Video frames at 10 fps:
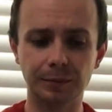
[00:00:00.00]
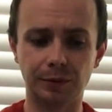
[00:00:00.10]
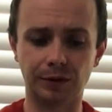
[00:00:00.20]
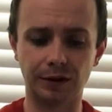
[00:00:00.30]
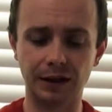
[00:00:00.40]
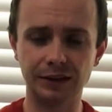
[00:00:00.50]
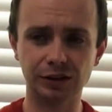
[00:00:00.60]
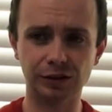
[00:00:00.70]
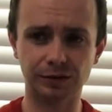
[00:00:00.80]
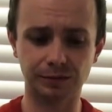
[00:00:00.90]
but let's
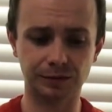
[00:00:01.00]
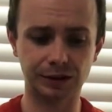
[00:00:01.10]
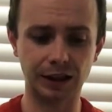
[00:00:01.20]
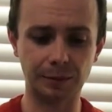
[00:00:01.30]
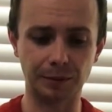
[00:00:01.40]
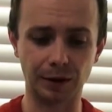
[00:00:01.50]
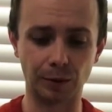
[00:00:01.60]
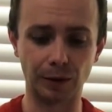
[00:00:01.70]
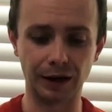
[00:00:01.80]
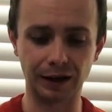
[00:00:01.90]
just start by
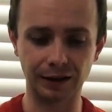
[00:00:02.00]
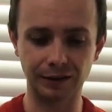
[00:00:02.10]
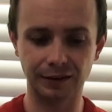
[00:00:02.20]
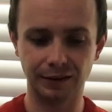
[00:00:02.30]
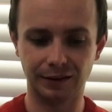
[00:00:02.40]
weighing it.